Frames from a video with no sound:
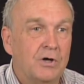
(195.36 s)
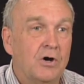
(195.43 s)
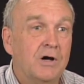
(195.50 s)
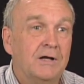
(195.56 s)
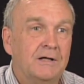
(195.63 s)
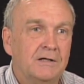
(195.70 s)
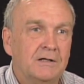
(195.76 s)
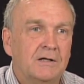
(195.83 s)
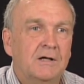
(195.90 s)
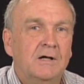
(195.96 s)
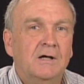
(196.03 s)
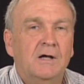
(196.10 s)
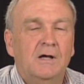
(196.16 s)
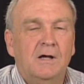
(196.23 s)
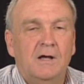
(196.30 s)
on it.
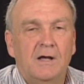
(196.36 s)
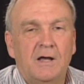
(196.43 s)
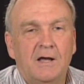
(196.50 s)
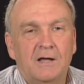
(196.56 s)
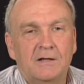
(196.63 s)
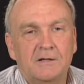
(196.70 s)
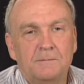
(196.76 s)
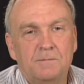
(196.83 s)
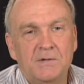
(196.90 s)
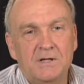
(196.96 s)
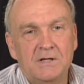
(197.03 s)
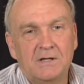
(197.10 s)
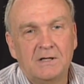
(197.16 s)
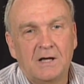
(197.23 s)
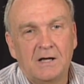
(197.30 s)
And it
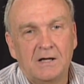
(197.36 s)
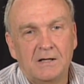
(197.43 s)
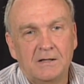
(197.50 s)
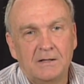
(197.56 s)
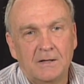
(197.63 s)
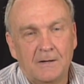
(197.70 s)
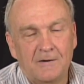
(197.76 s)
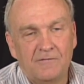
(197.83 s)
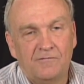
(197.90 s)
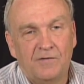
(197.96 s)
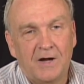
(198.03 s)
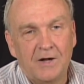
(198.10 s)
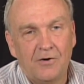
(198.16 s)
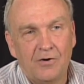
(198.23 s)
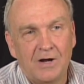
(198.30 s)
being a
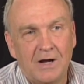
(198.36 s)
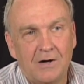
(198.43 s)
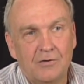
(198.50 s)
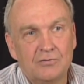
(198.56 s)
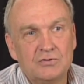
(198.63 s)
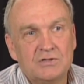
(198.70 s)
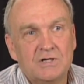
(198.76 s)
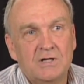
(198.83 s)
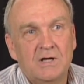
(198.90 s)
firehouse